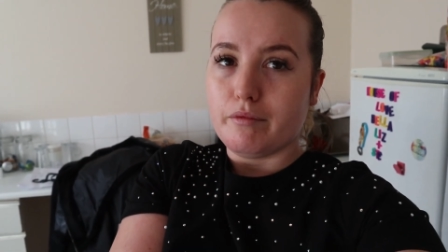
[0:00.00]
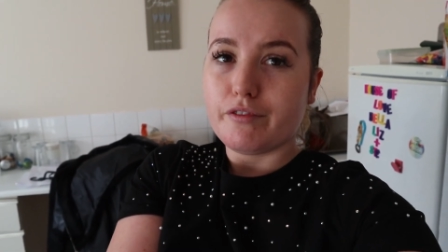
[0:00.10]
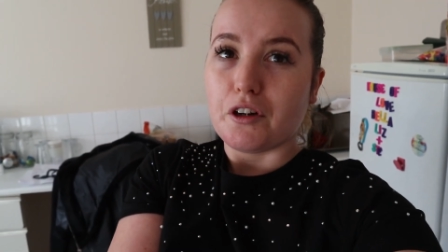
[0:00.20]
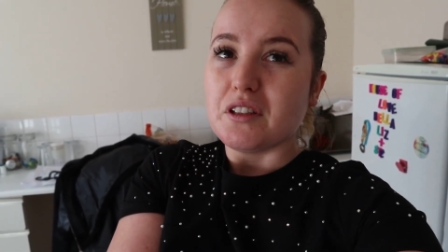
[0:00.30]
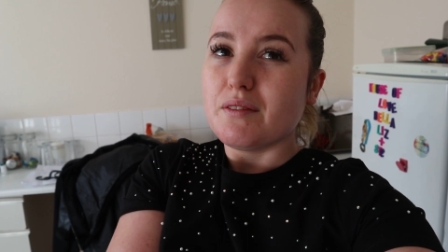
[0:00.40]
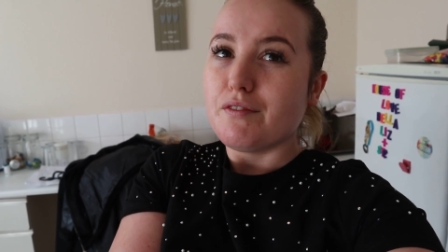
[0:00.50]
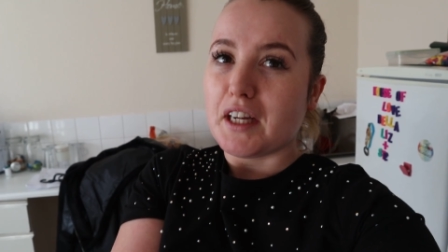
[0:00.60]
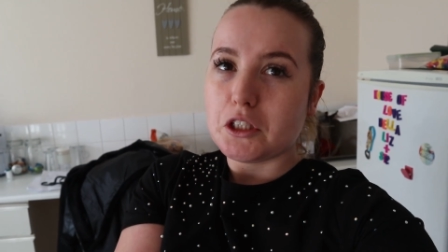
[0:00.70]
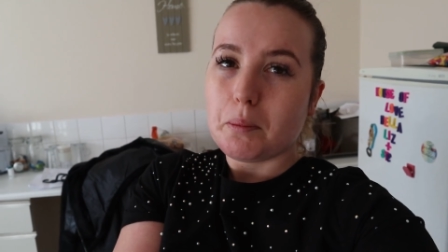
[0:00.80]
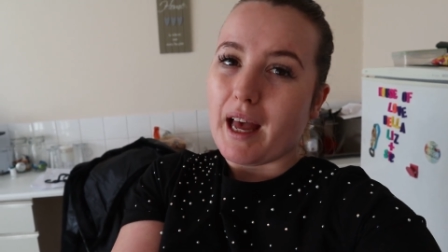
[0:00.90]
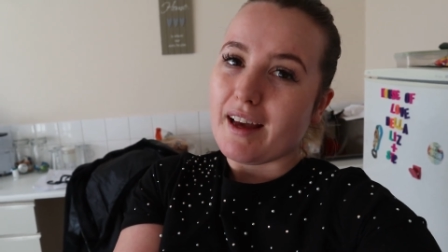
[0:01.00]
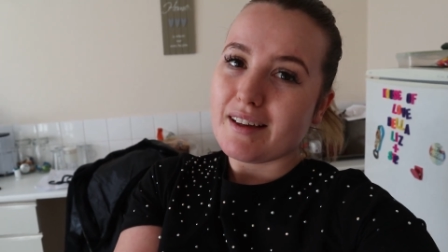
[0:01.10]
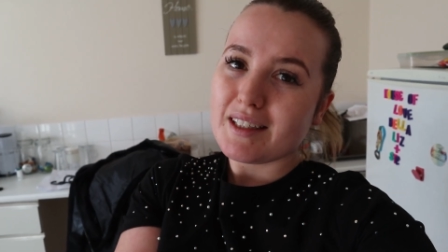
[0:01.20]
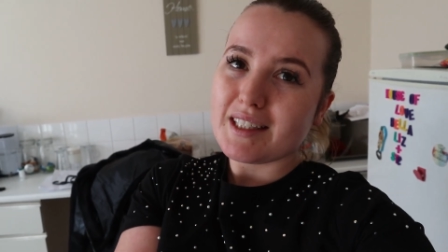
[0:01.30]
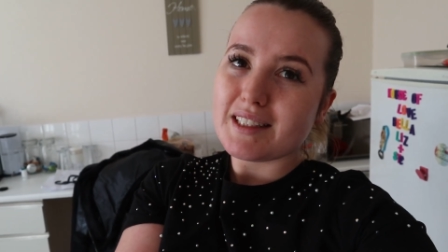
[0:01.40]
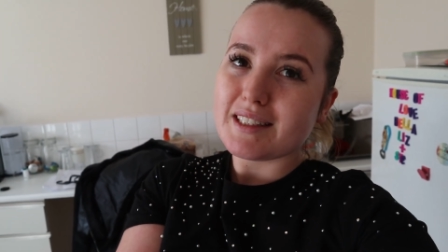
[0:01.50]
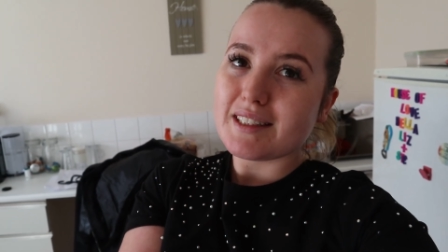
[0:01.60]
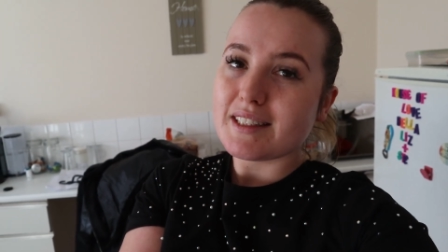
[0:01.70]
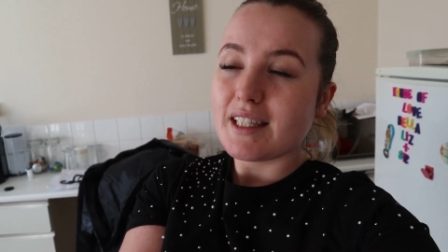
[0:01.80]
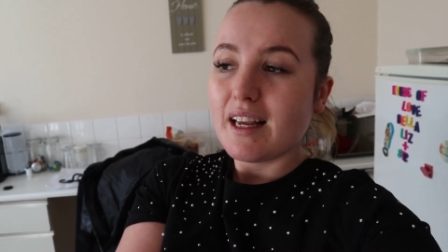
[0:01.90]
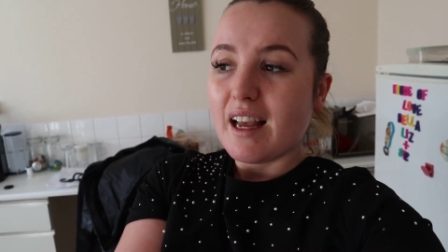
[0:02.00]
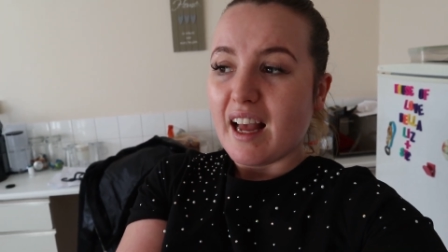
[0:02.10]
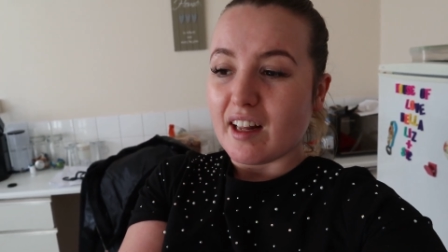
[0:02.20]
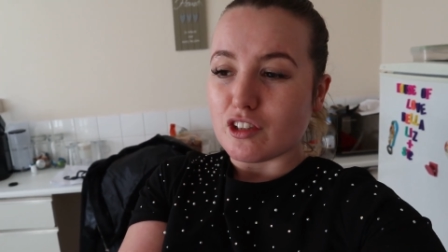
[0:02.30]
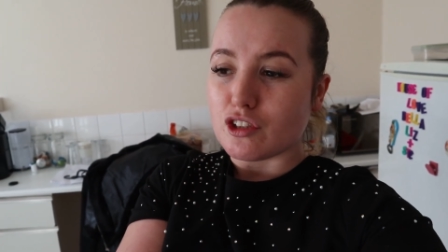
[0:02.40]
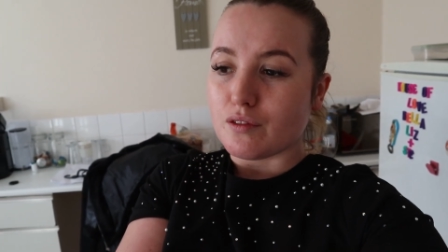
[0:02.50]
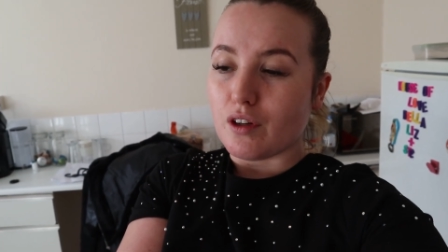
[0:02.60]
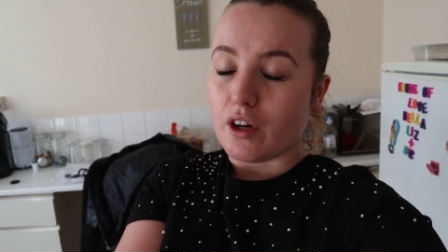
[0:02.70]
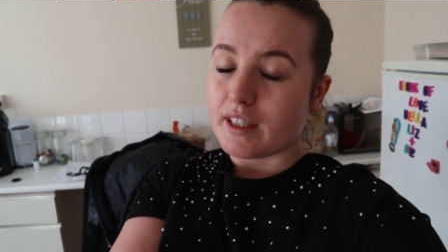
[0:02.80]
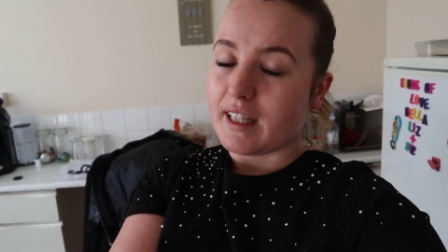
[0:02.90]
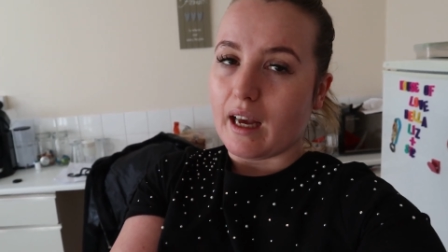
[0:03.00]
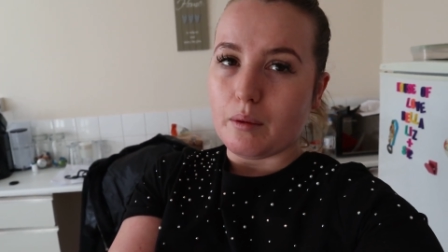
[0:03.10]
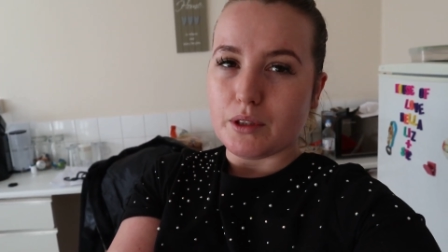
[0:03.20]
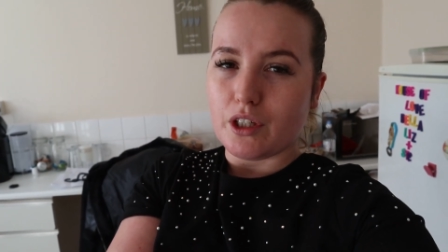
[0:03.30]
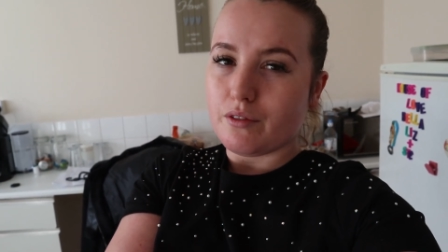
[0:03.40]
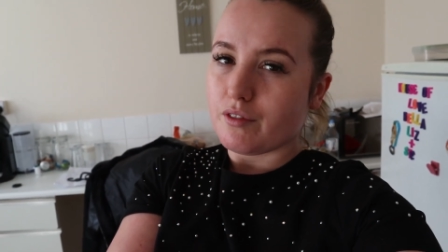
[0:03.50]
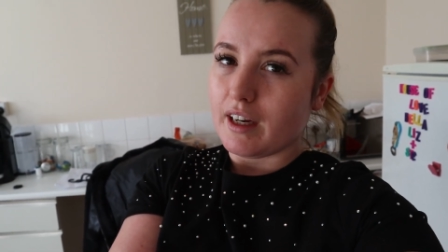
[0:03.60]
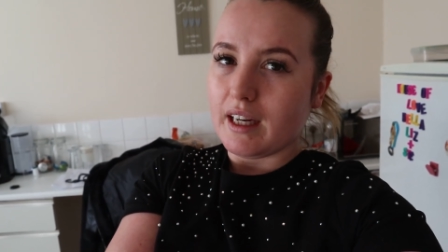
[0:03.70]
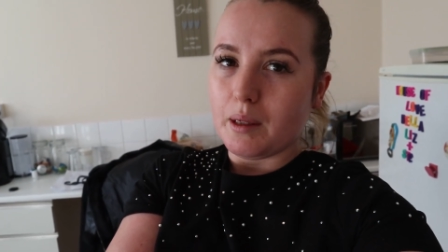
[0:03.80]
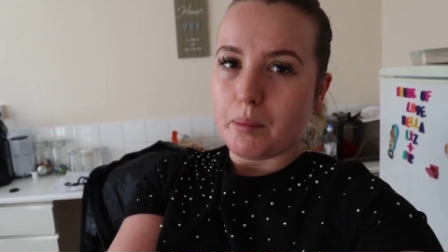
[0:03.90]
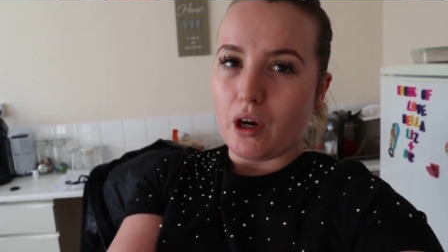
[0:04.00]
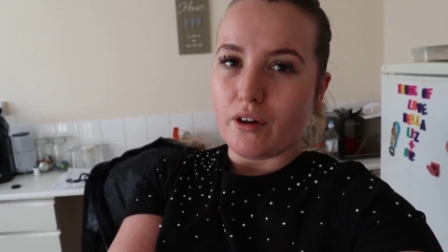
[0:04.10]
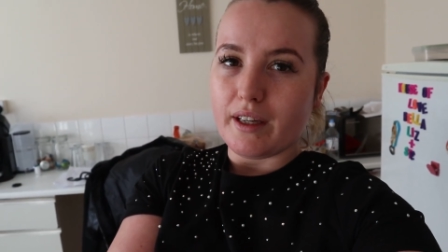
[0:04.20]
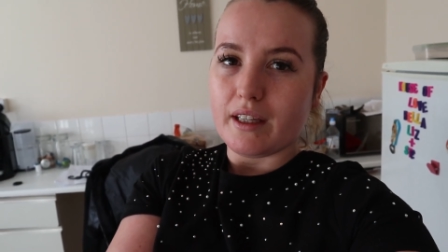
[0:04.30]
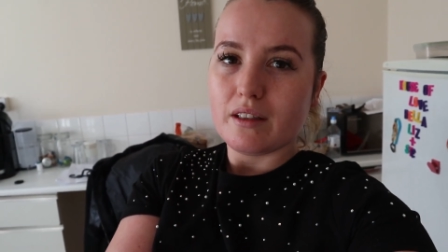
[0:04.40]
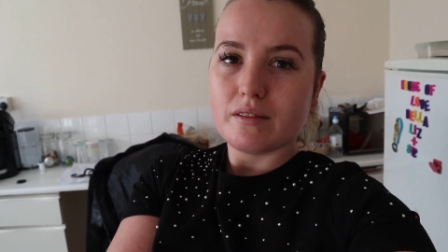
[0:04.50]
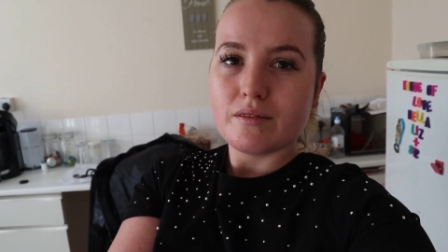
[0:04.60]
frozen veg packs and stuff like that. We don't really buy